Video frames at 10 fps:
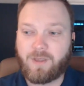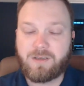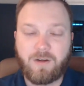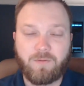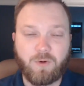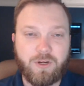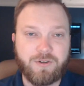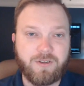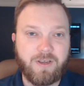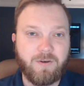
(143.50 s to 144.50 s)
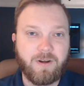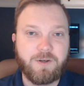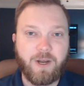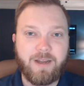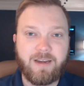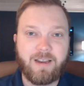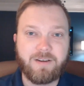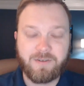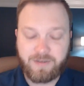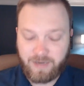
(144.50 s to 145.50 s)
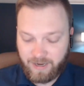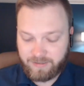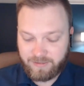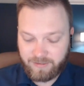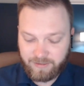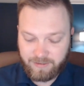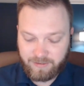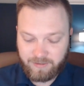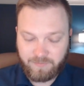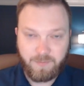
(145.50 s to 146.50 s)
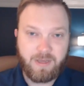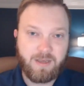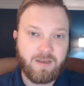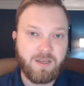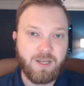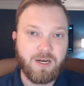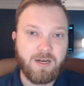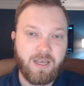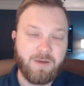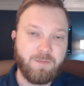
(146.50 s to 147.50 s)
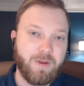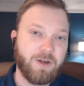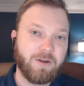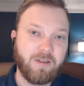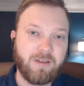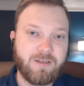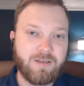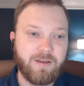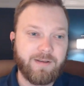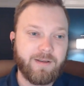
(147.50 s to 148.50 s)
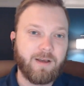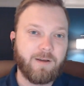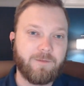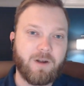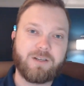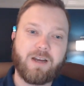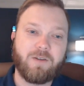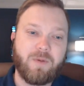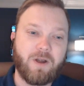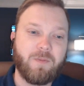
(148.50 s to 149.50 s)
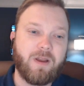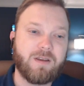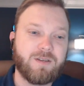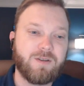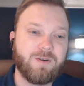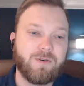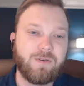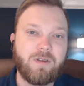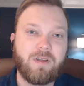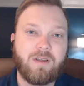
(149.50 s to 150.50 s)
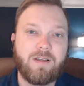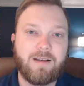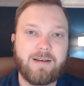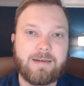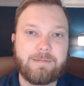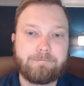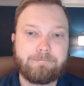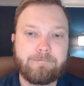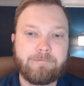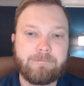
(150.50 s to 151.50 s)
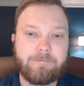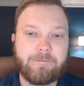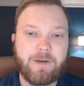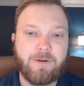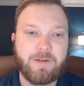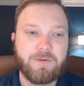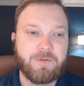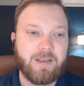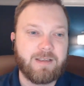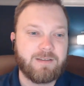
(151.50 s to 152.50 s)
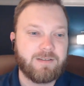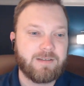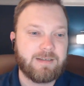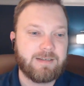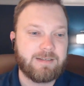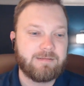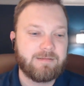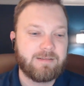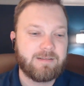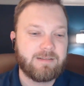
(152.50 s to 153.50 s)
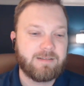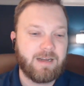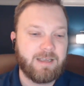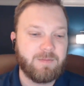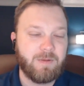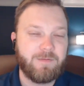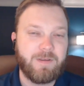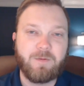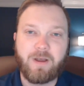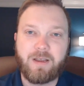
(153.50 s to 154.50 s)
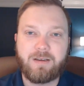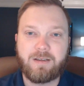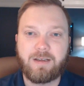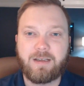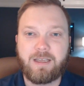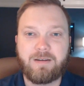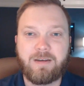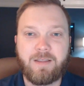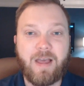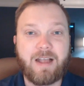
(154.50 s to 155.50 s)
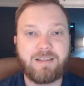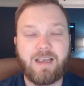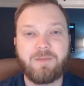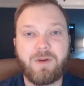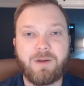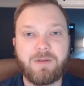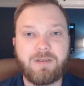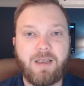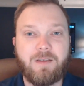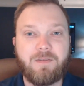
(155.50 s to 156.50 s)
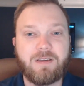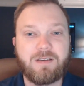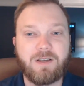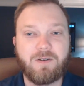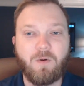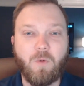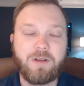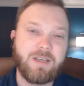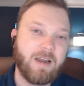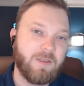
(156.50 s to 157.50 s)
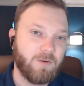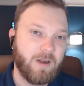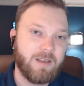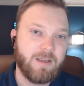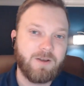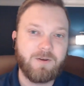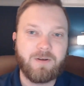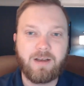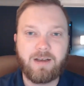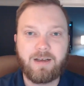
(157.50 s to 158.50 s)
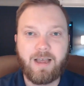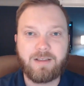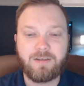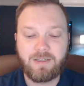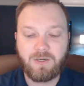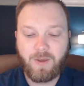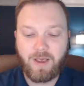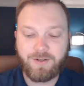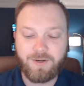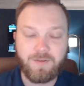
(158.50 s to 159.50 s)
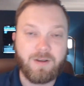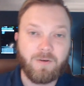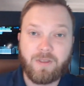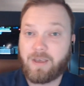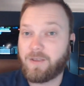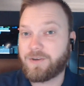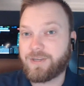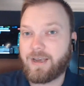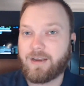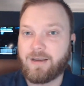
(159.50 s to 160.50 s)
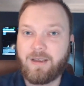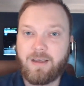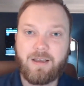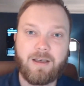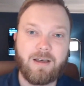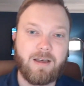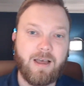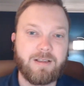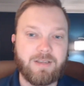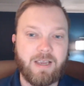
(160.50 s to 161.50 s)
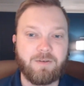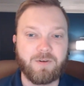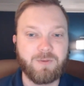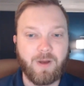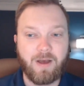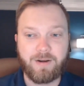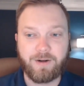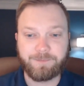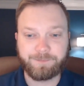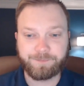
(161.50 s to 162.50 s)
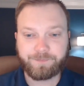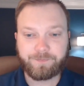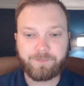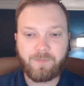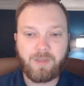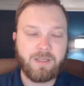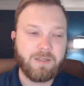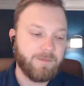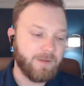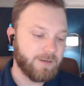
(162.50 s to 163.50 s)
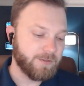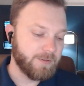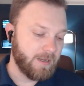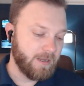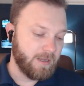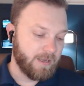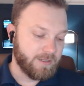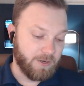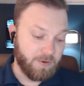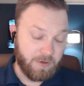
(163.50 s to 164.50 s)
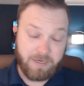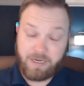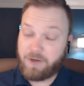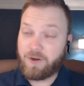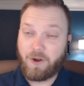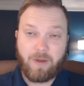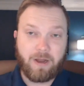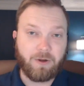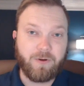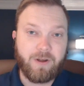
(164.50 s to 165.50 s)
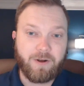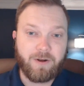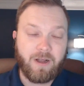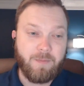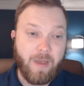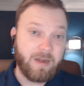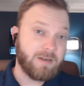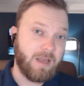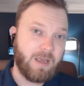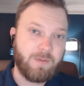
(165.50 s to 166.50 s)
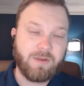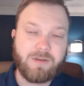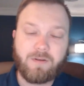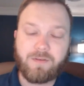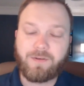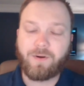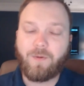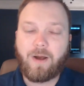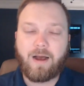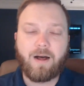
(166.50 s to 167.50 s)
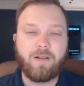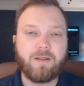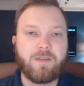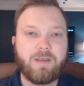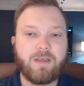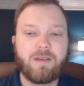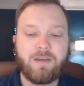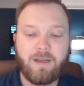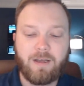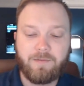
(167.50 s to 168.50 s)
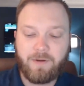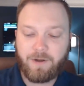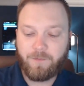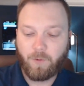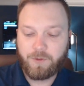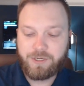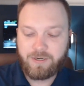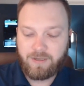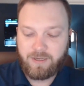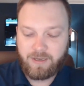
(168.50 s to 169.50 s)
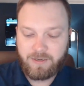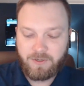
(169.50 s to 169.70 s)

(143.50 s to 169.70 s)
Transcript: several years ago at a training exercise of me, young and beardless, fresh out of paramedic school, you know, as kind of getting my feet wet in that side of public safety. So on one side of the radio as a dispatcher, and then on the other side as a responder in the field. So continued on my career, managed ambulance service for a while, and then very fortunately at